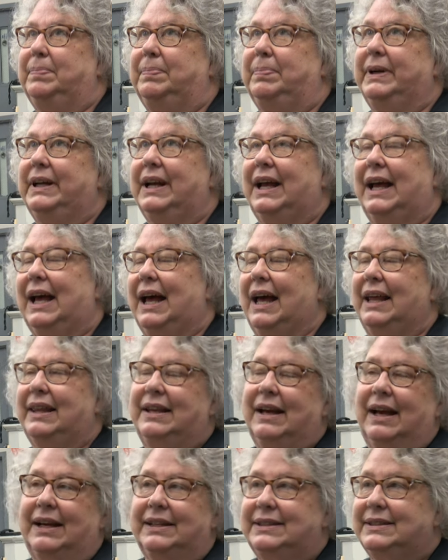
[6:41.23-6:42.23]
but I,
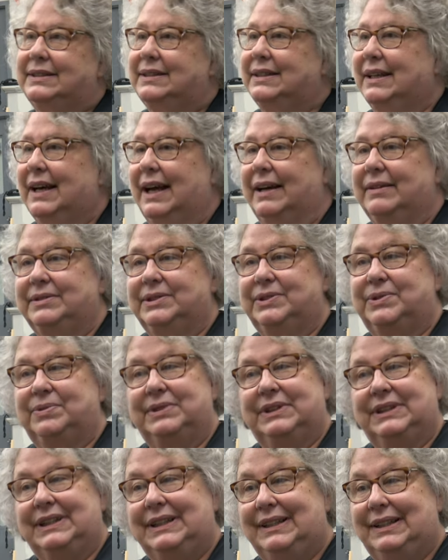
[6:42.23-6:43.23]
I just think I was
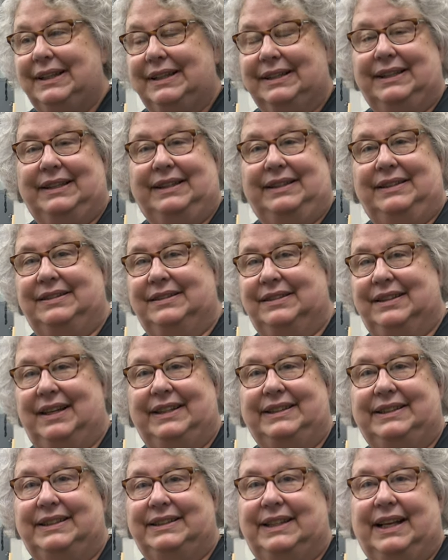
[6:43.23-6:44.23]
really lucky. I
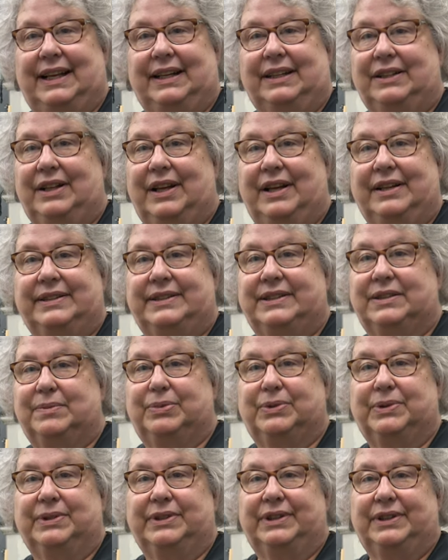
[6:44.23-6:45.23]
just had a lot of
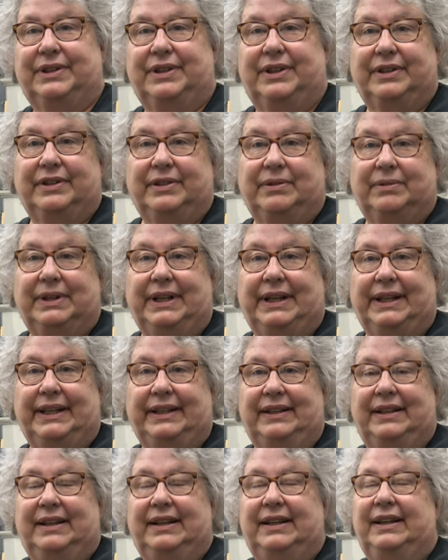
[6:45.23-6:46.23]
support along the way.
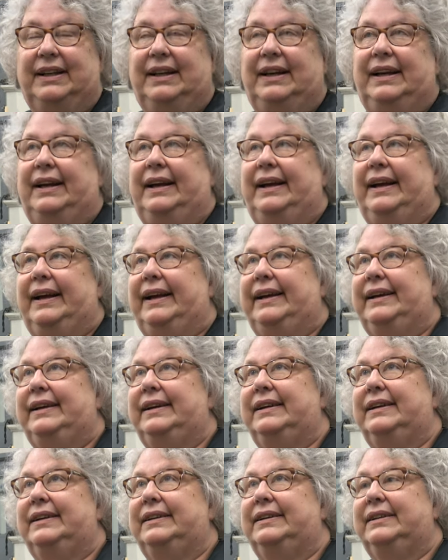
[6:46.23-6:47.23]

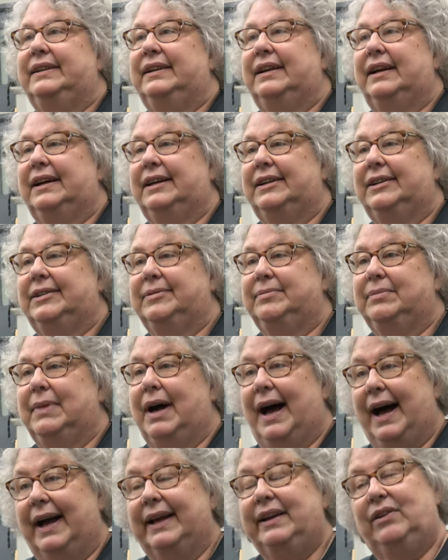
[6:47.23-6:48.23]
And um,
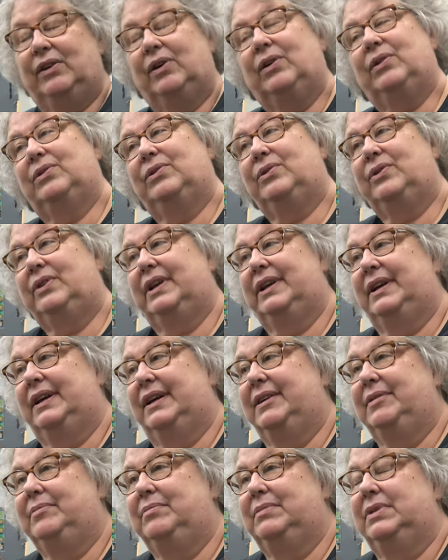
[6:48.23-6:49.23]
I know that
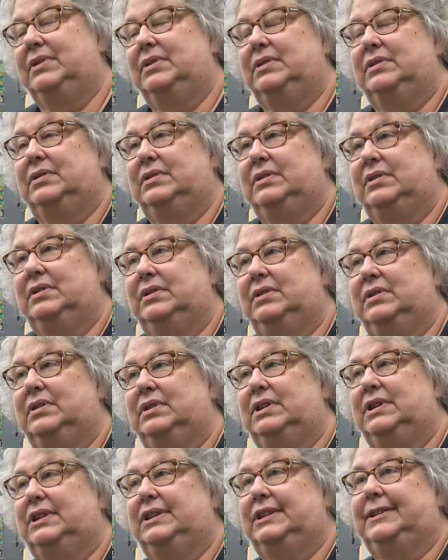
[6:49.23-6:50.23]
I'm
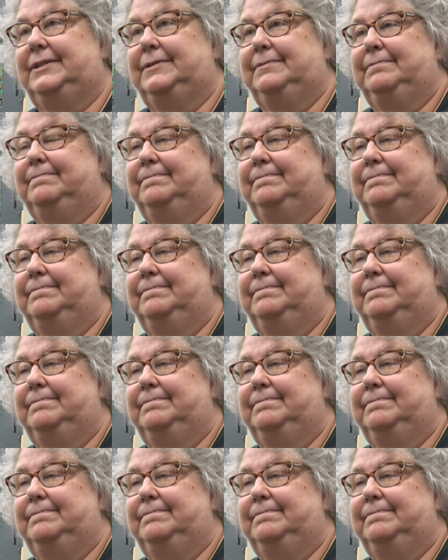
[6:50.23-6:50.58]
um,